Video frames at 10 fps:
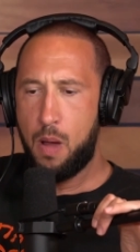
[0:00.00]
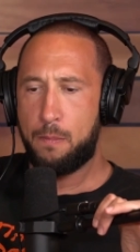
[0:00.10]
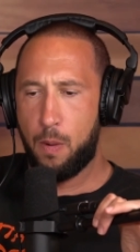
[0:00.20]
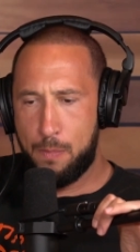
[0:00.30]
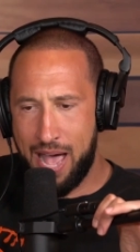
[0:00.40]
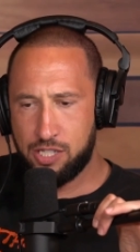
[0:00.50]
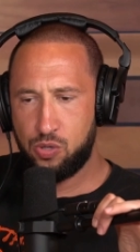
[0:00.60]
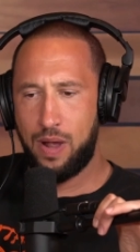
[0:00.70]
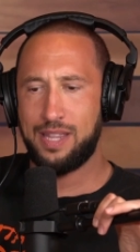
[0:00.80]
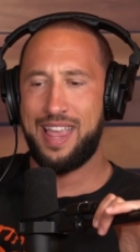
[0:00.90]

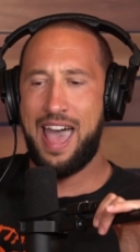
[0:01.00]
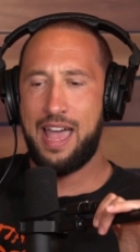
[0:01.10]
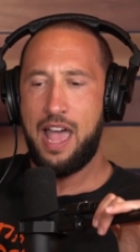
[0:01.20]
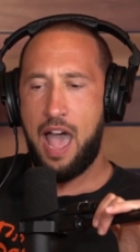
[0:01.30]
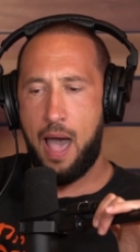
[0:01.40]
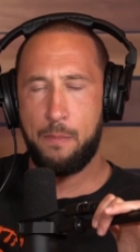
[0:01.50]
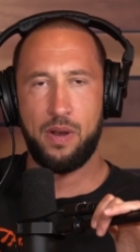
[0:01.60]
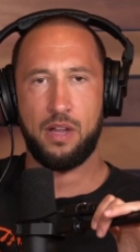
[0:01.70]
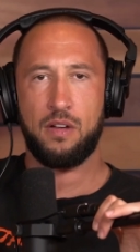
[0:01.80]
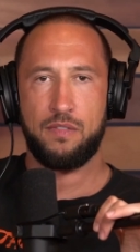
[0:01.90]
perpetuate that
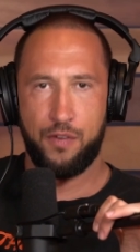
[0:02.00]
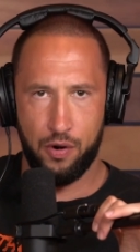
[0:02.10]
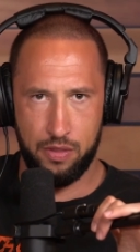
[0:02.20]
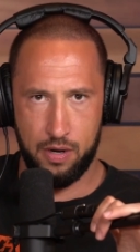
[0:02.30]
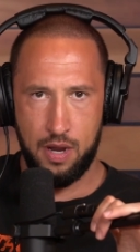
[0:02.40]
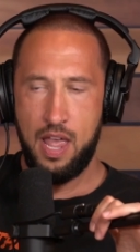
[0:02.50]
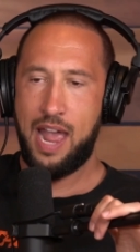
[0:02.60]
happening further.